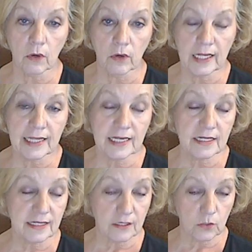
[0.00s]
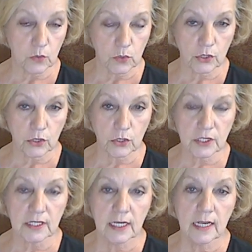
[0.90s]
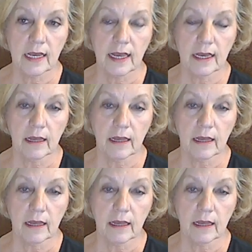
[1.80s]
because you will now begin to start